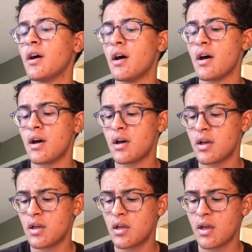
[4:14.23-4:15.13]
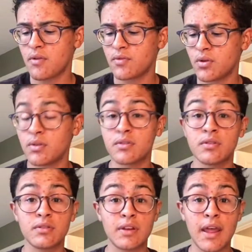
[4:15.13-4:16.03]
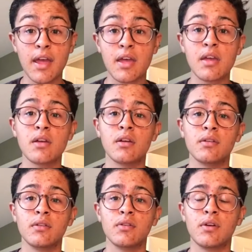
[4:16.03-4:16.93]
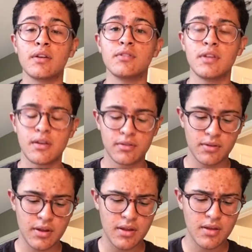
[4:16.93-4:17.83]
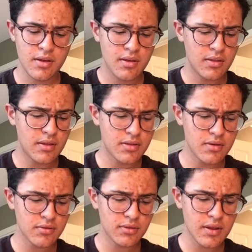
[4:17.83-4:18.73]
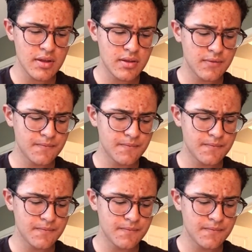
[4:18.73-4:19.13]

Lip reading: I have noticed today, or actually yesterday, that there's like,